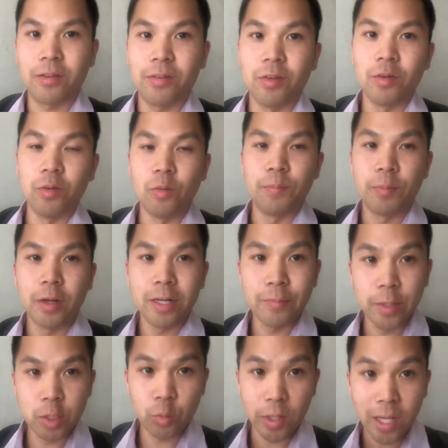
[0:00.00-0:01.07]
So pretty
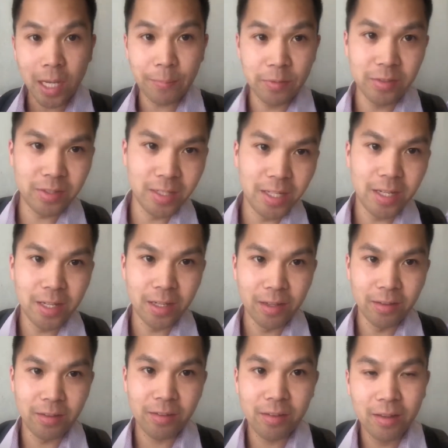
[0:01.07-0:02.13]
much what happened today
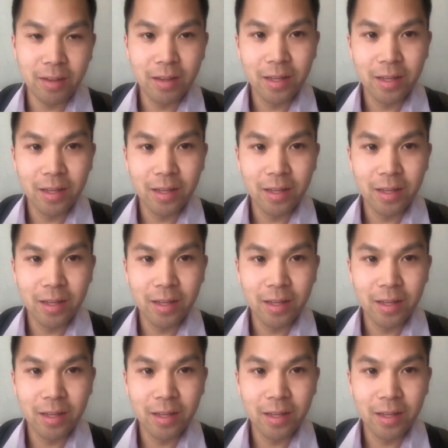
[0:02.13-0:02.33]
is